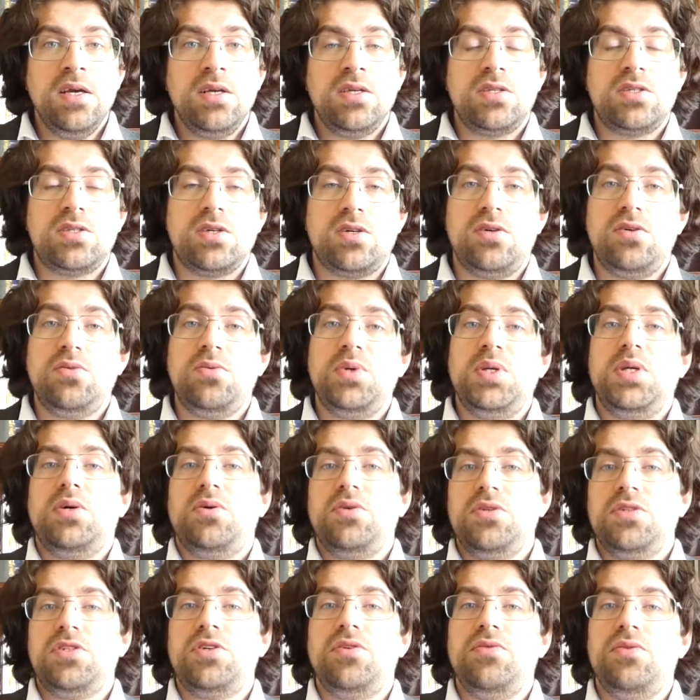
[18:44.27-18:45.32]
So we
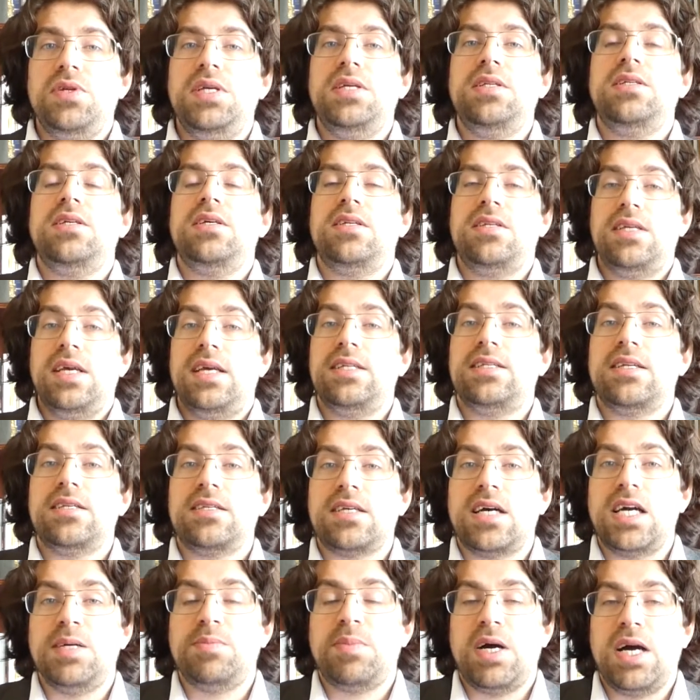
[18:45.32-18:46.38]
also need a data
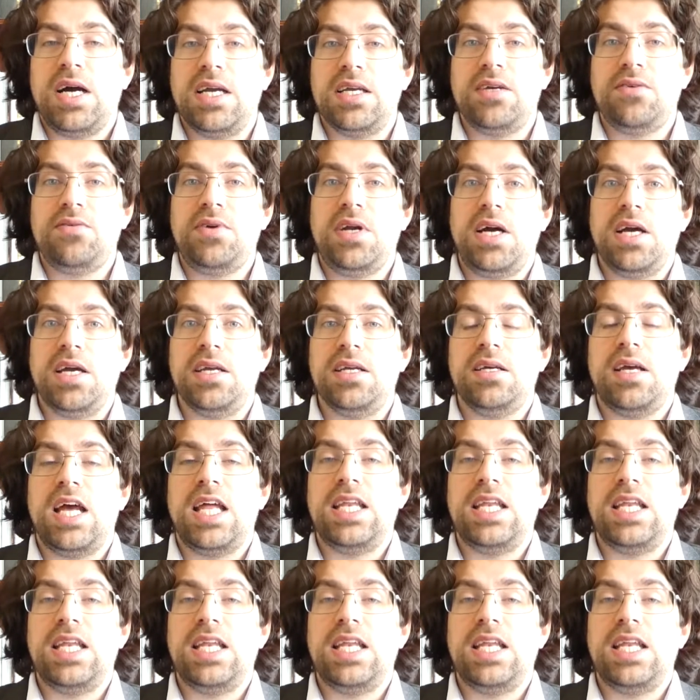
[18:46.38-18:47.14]
type IRI,